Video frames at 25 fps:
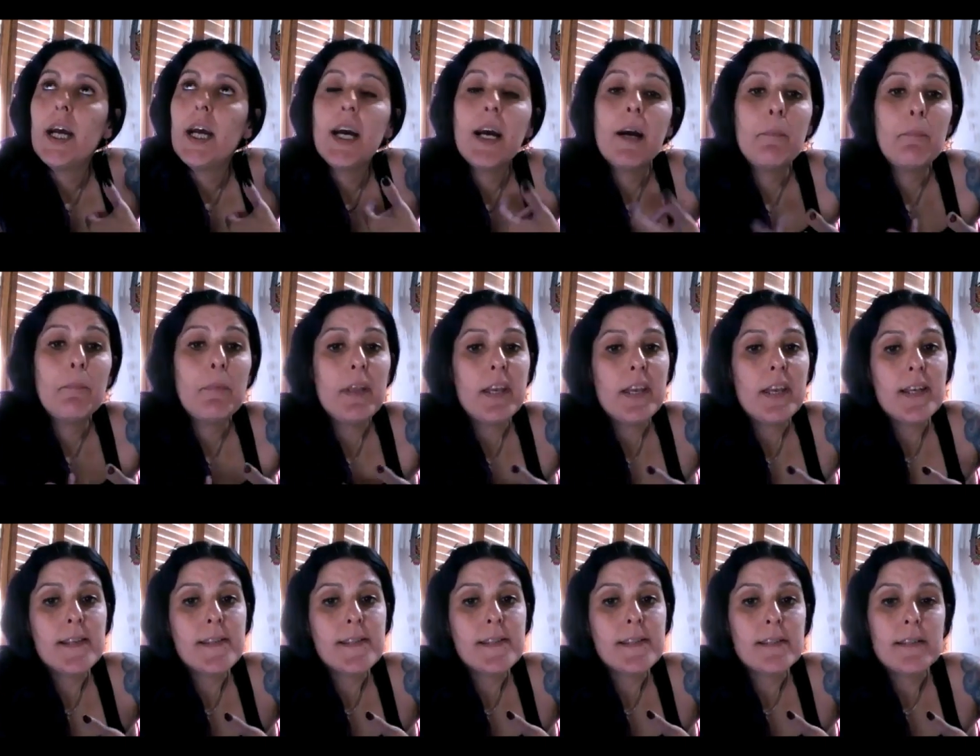
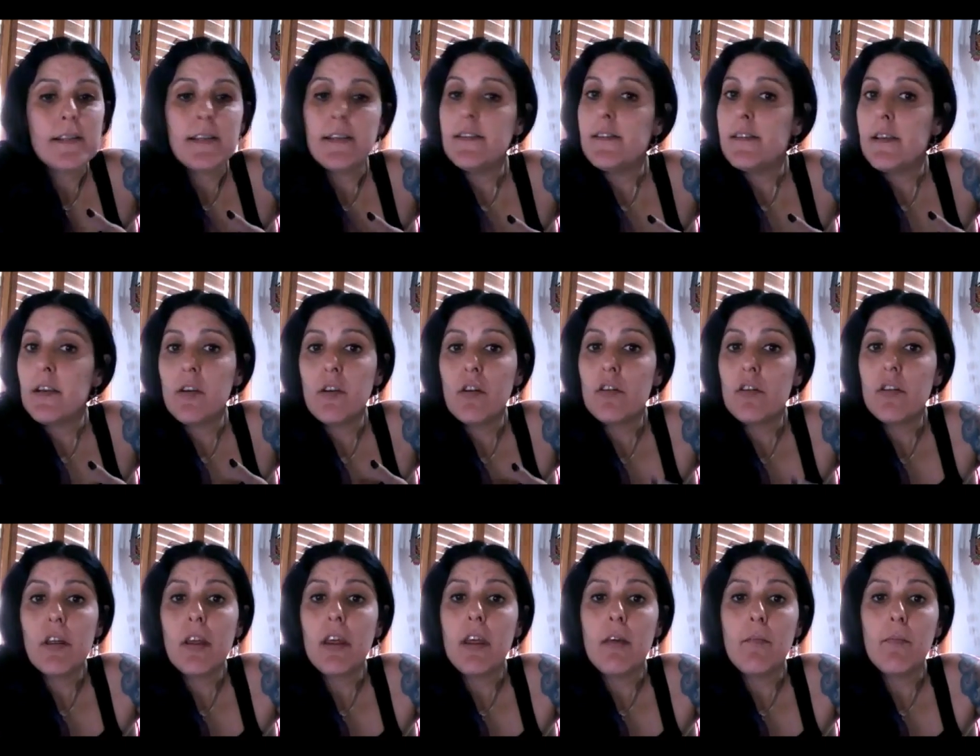Happiness is
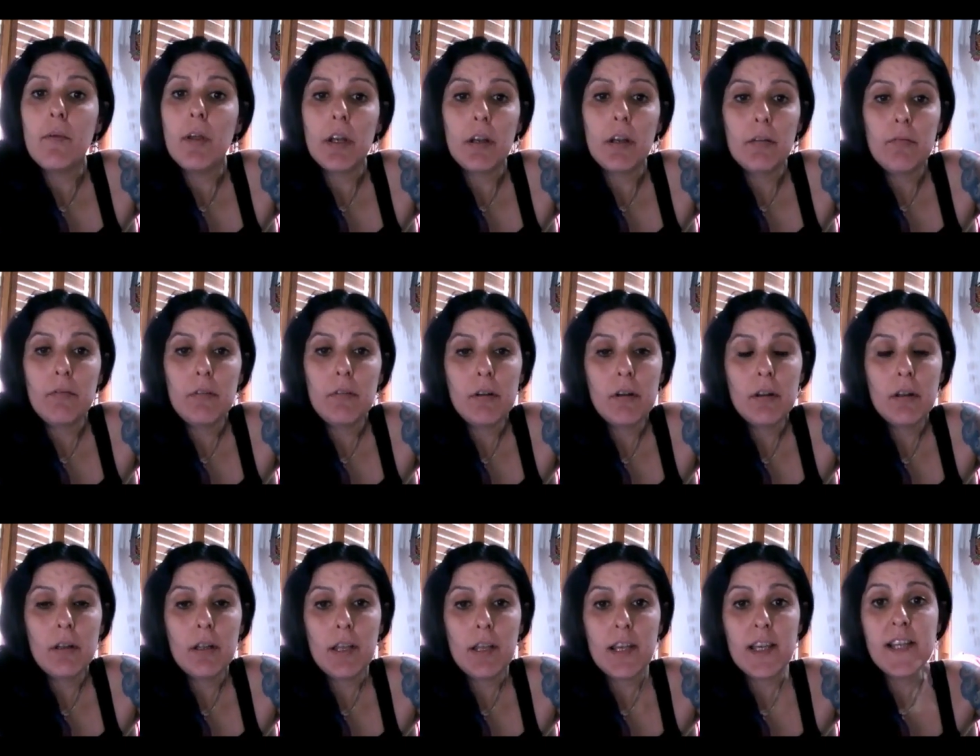not a given.
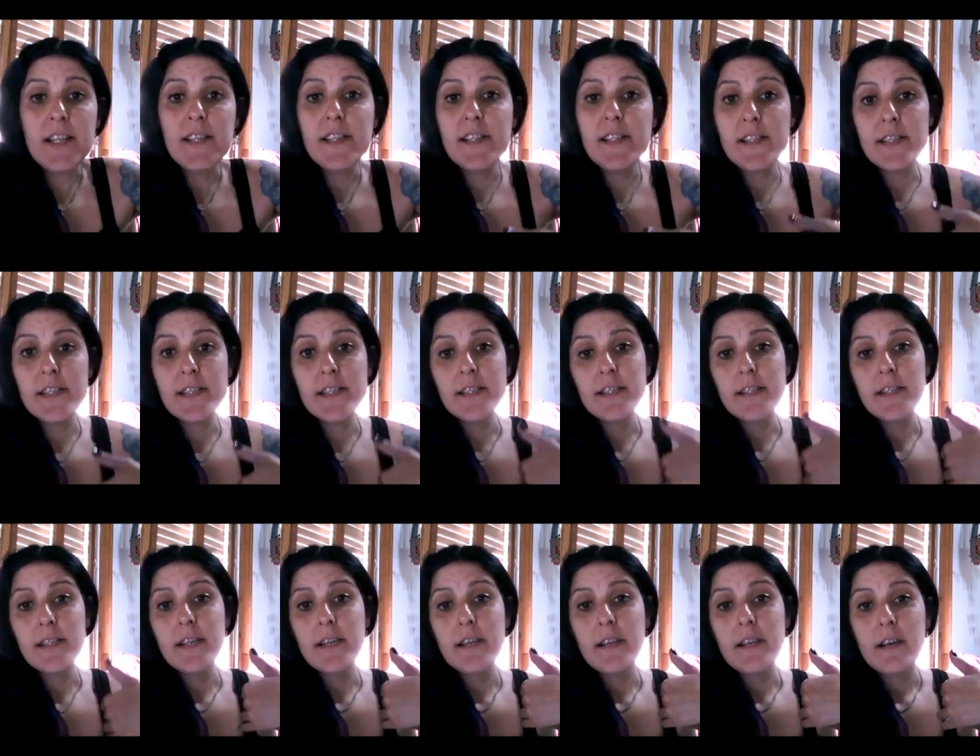
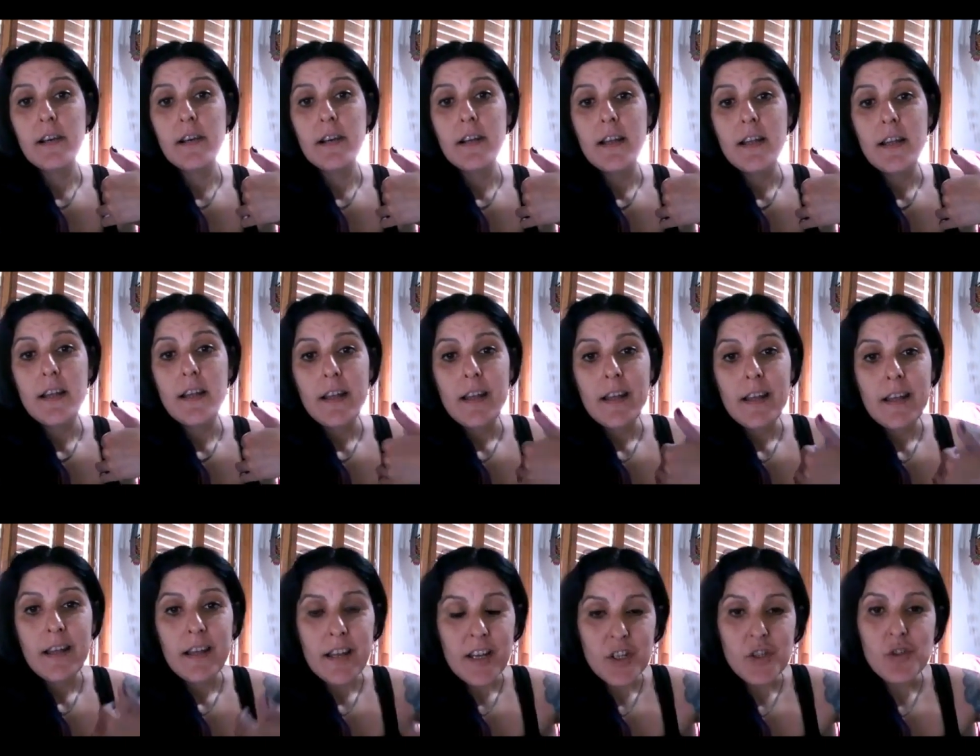It's
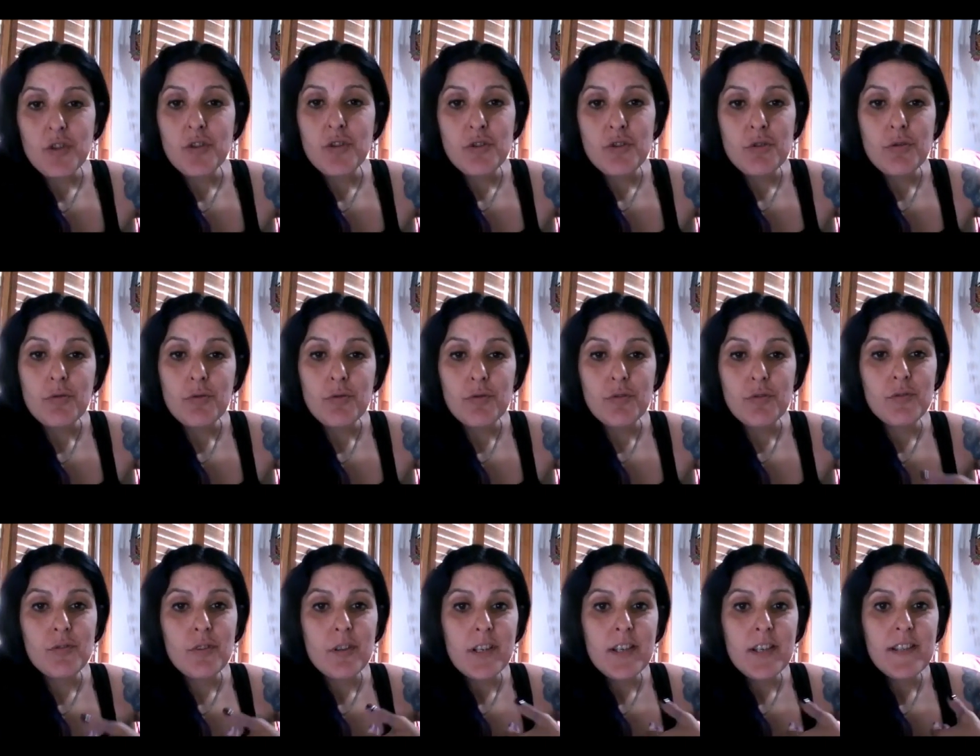a
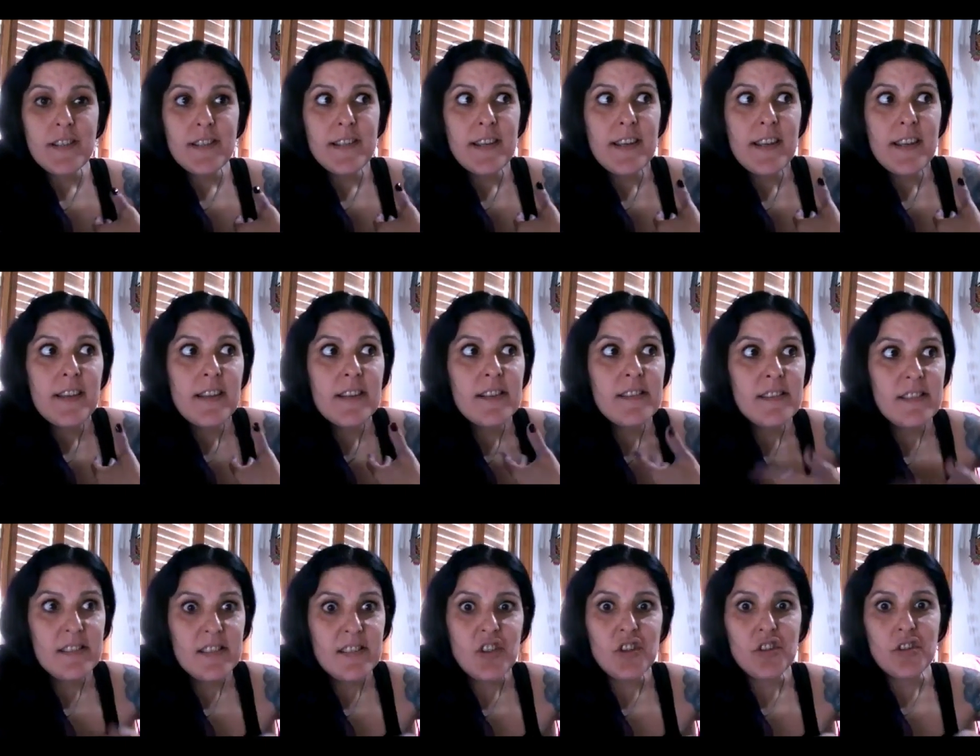choose, it's a
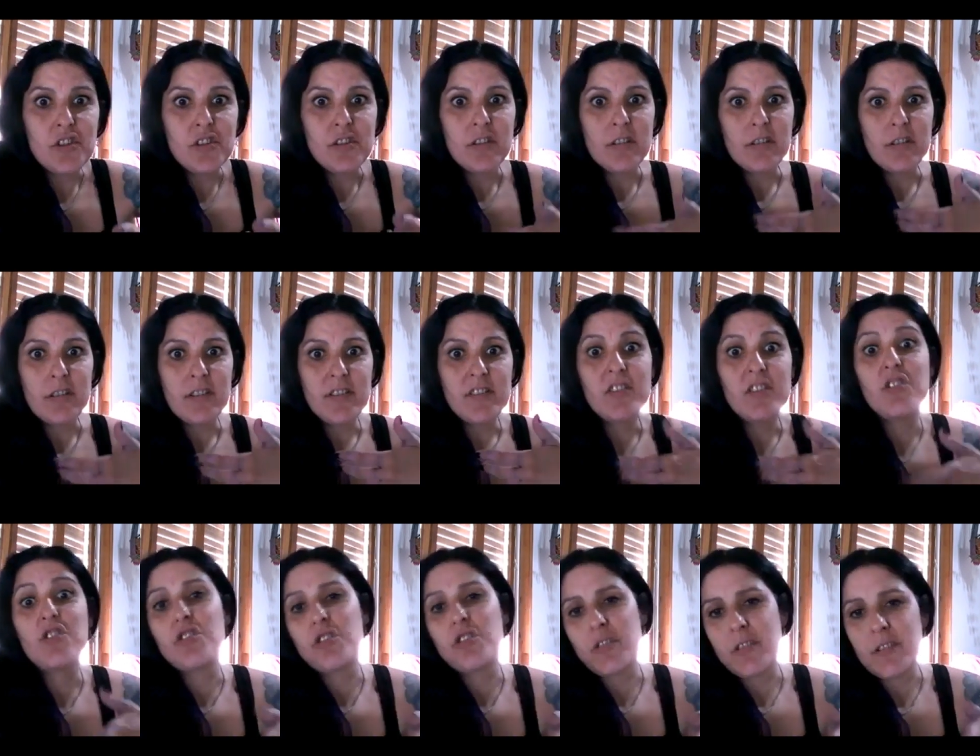decision, it's
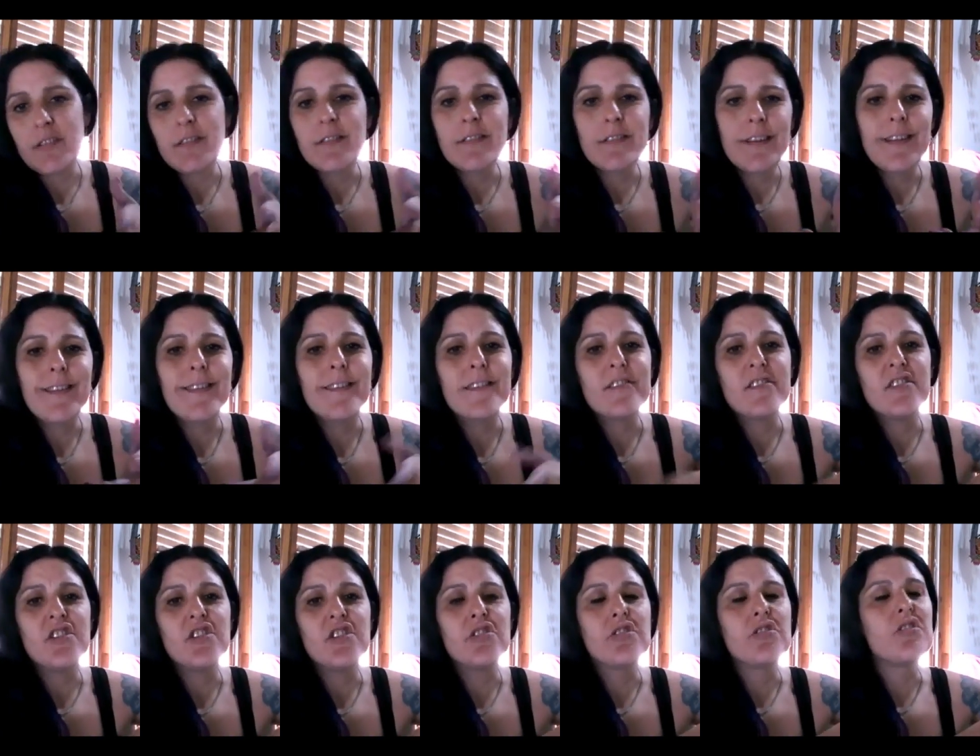a choice, a
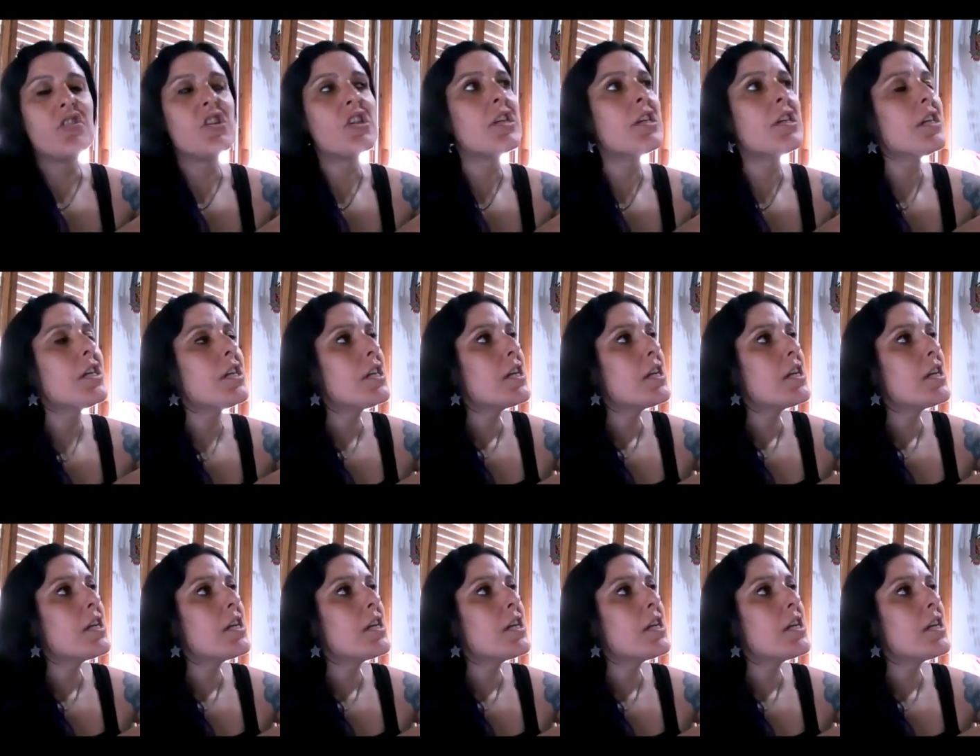decision.